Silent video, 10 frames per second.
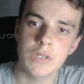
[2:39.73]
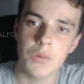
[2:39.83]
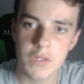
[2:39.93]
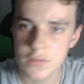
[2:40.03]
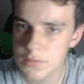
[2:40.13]

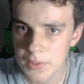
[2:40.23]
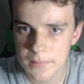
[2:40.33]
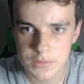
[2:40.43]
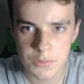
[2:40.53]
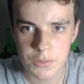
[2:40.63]
going to
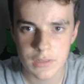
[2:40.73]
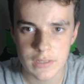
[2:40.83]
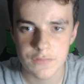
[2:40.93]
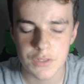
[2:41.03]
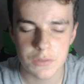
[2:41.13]
spoiler talk.
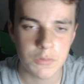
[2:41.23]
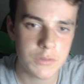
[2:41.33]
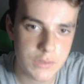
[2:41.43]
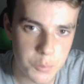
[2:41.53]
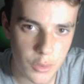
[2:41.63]
If you don't
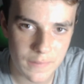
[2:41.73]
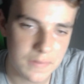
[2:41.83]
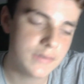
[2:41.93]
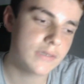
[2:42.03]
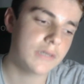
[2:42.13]
want
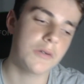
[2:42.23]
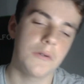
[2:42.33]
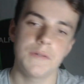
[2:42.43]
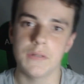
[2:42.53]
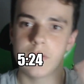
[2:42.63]
spoilers, then go
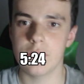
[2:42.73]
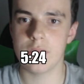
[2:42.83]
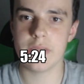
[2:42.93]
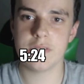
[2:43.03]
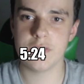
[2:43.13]
to
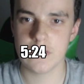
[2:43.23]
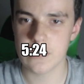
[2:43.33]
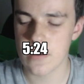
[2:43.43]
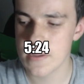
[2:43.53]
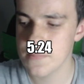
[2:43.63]
this
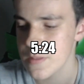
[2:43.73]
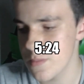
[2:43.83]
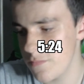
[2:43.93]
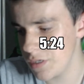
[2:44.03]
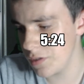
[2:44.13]
time in
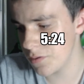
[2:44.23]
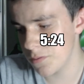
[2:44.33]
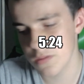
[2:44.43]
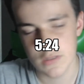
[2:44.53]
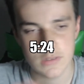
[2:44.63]
the video.
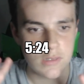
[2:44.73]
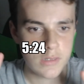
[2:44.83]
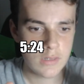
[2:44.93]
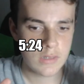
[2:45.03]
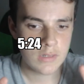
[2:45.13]

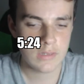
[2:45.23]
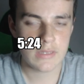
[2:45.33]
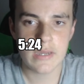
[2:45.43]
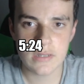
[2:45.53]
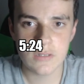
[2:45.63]

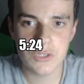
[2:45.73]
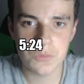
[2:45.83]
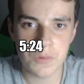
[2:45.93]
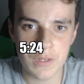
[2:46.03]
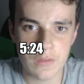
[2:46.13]
There is your
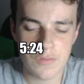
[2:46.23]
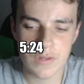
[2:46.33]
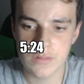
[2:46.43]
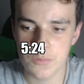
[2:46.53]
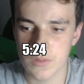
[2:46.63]
warning,
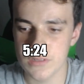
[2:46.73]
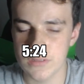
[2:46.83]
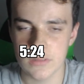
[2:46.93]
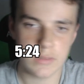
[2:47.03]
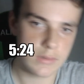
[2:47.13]

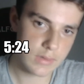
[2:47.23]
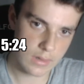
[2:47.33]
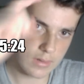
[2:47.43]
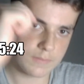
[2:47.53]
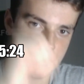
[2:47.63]
321,
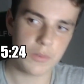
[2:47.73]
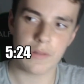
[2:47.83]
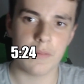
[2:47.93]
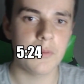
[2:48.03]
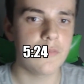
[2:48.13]
I'm
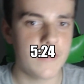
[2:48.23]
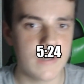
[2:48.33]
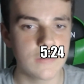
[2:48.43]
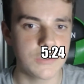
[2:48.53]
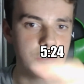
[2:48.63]
spoiling the movie
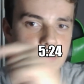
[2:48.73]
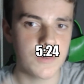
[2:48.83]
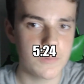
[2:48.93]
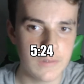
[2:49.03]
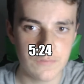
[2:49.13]
now, it's your
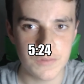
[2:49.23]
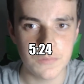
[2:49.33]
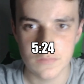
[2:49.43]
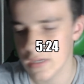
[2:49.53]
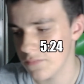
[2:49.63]
fault if you
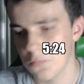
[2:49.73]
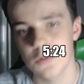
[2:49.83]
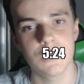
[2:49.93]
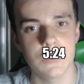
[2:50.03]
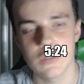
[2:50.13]
haven't
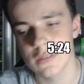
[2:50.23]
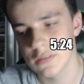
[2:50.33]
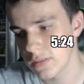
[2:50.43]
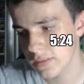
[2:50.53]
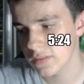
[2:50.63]
watched it and
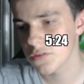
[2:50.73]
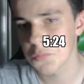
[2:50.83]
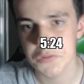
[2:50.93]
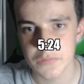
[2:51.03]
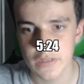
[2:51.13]
it gets
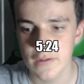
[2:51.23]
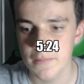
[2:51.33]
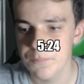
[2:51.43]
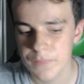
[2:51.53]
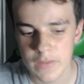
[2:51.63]
spoiled.
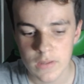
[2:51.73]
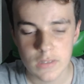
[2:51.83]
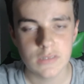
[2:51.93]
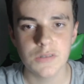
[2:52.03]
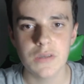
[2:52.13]
Um,
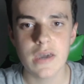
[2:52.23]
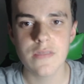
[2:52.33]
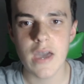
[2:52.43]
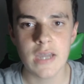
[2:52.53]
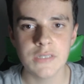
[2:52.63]
so yeah,
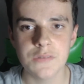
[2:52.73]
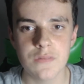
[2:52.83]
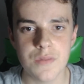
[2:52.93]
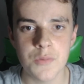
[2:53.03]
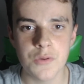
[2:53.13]
the end
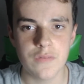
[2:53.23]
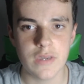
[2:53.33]
of the movie.